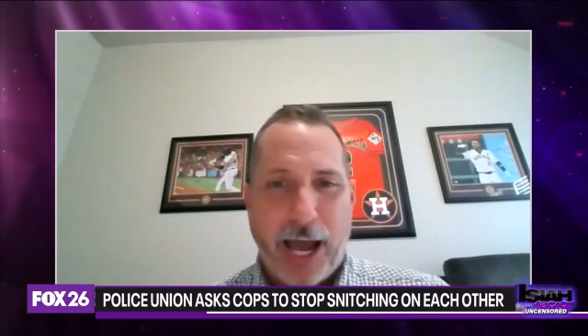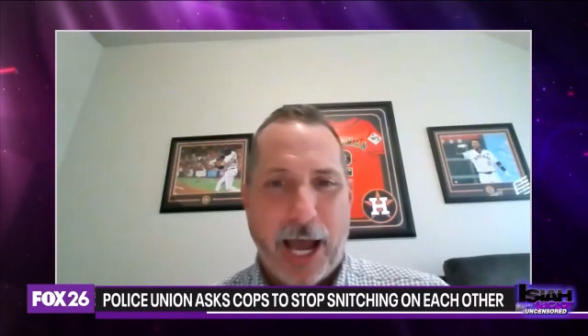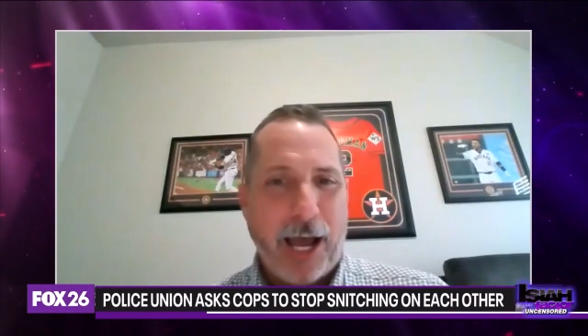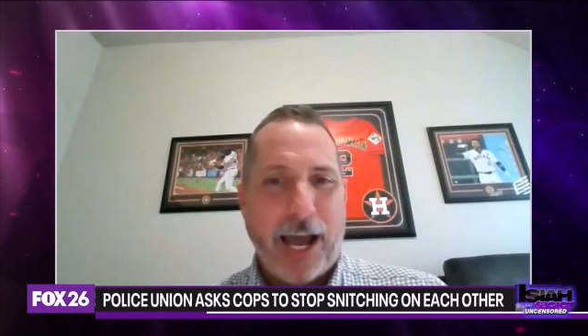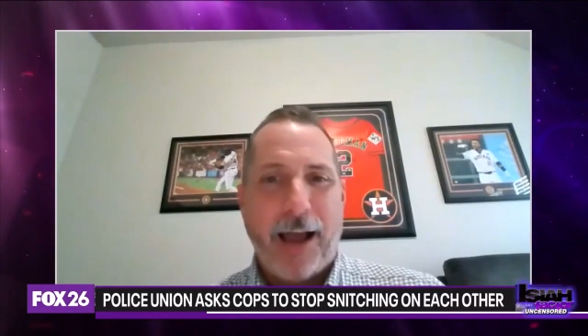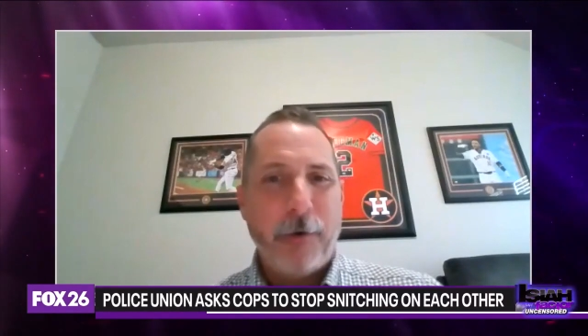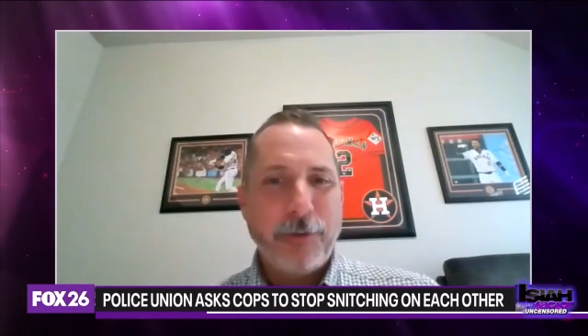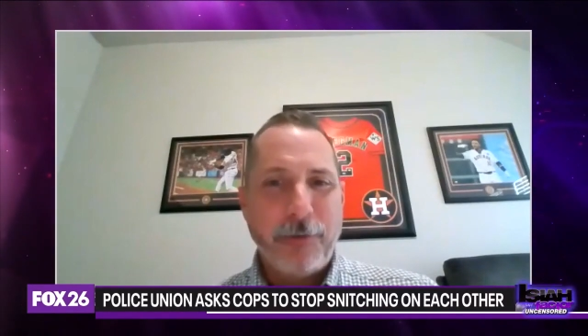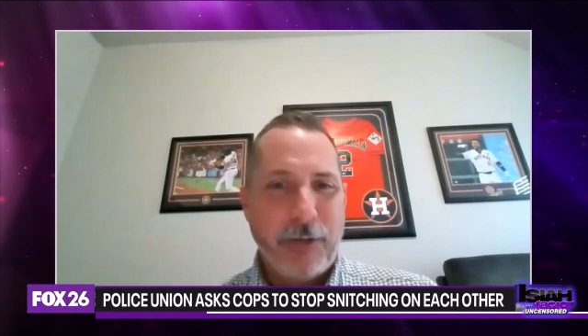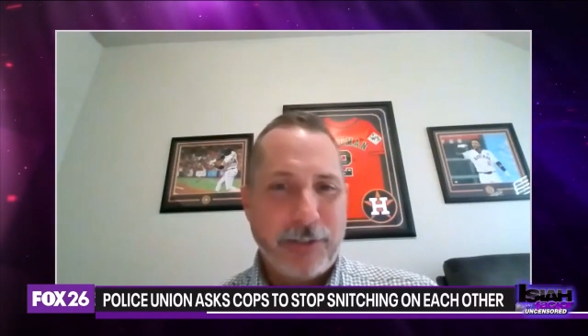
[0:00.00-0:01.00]
I, I
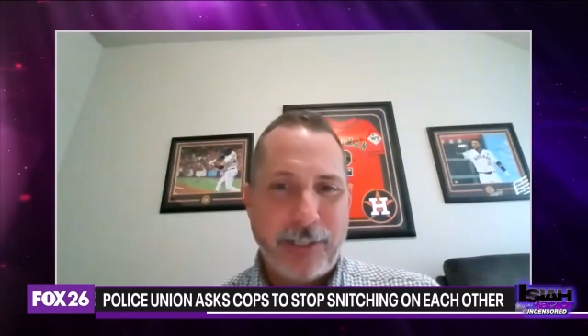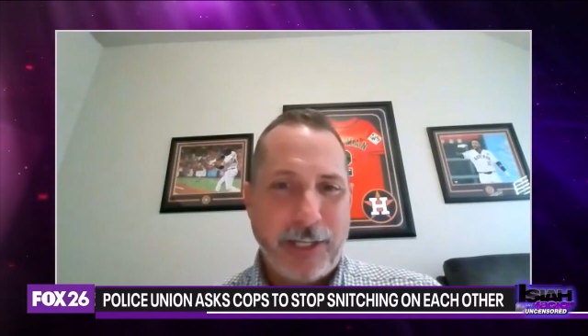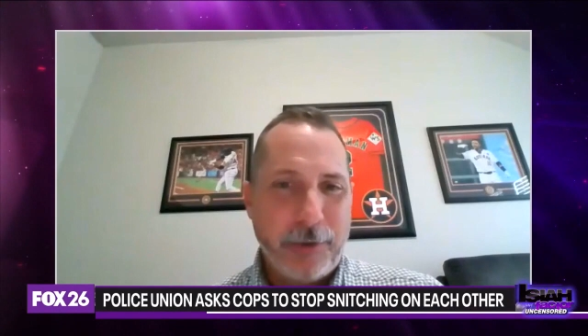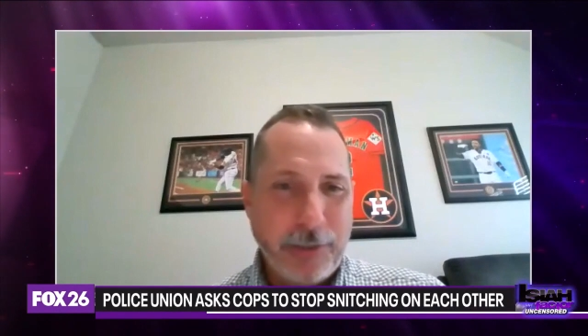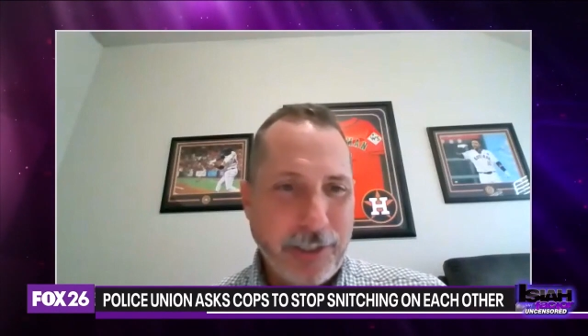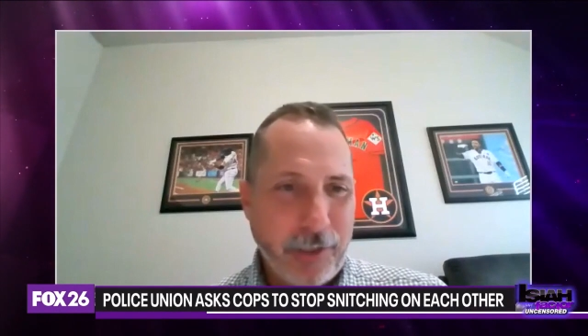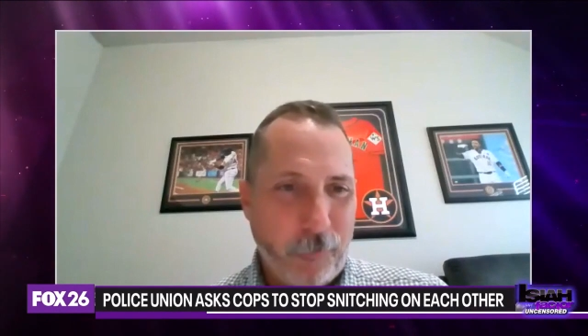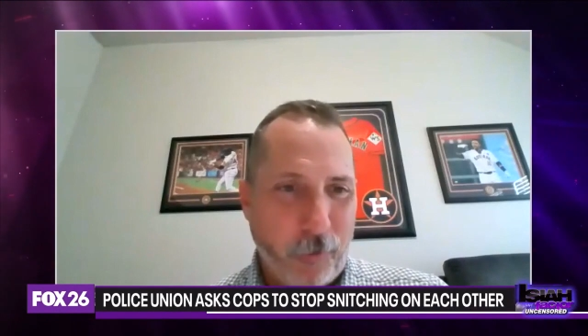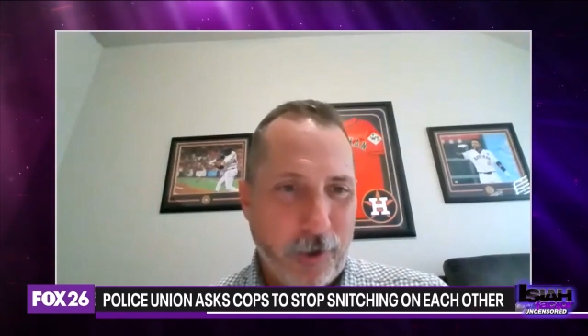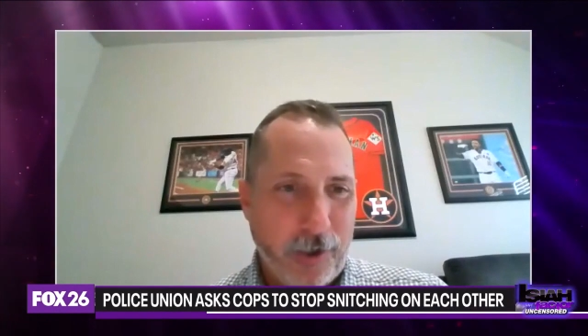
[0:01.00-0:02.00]
was investigated recently
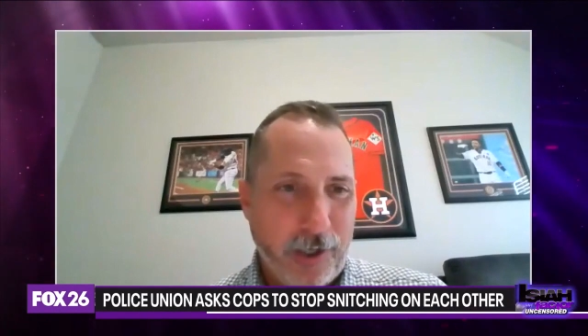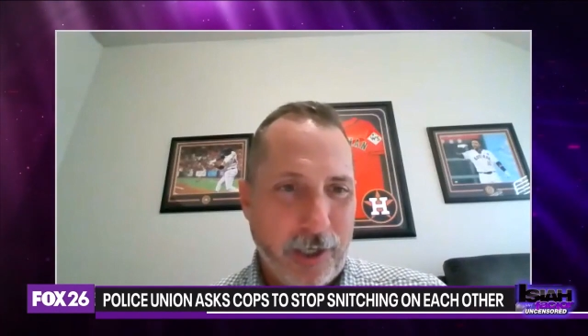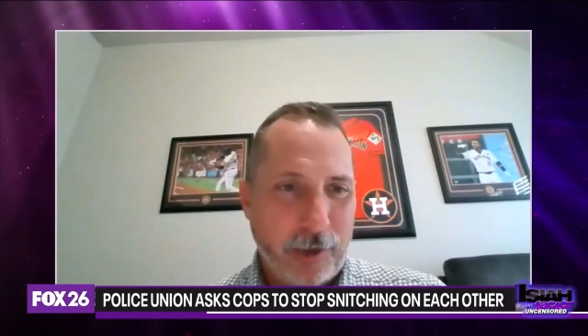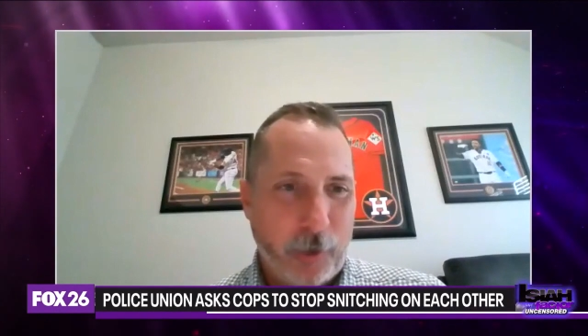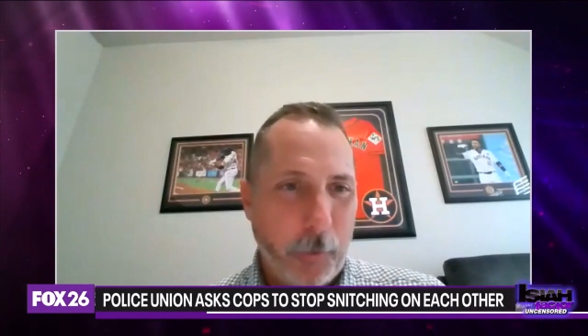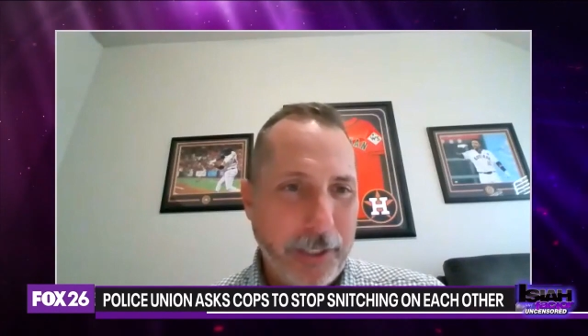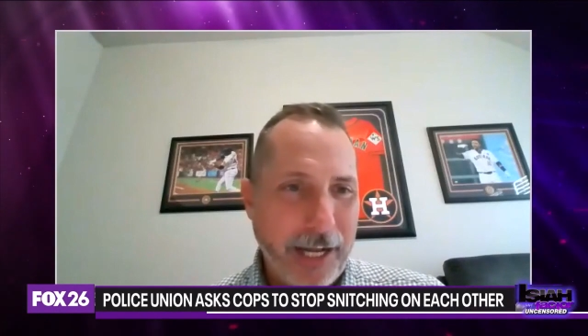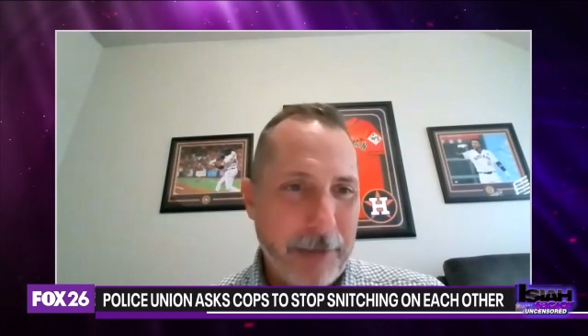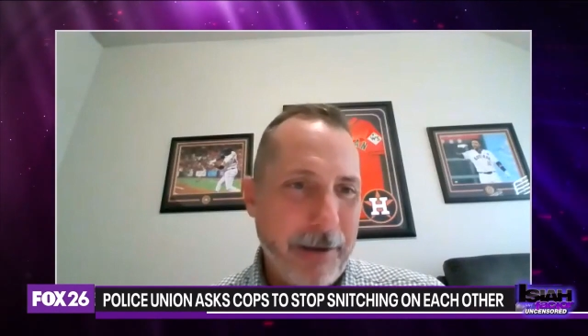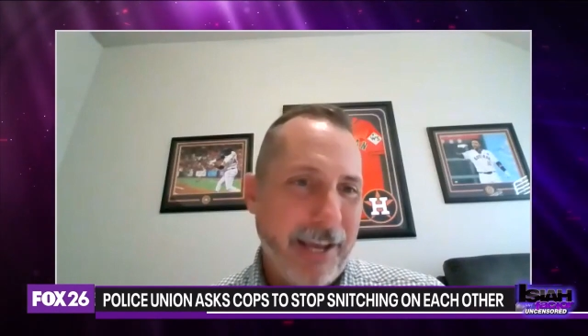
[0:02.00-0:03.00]
for a, a
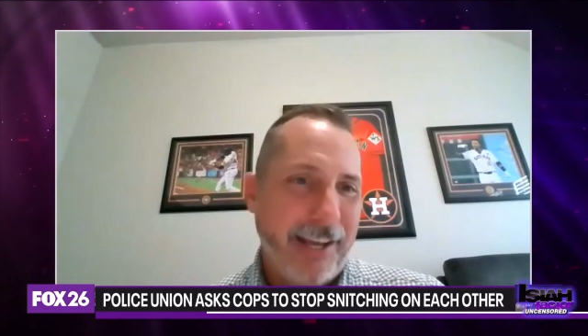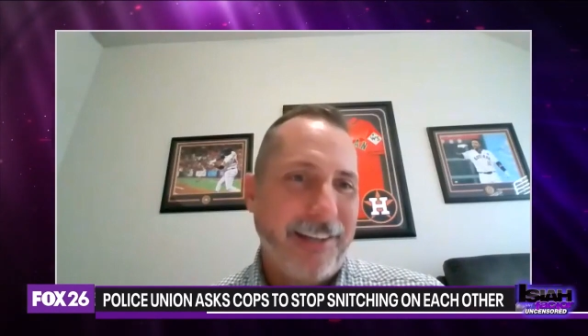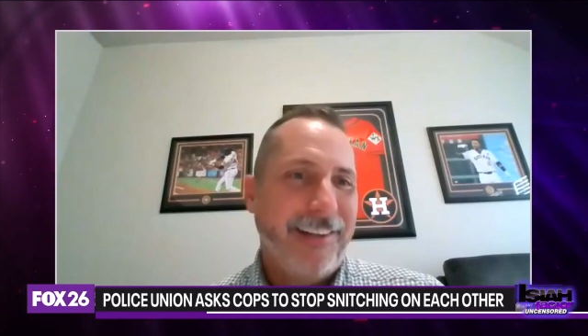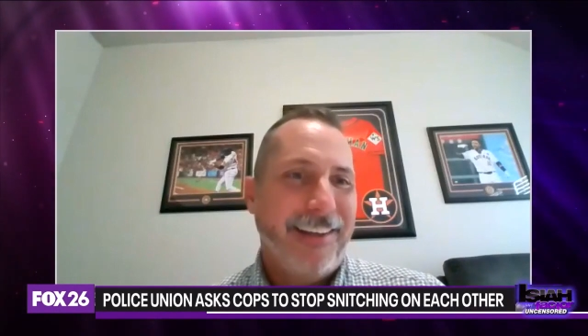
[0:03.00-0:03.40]
tweet I made,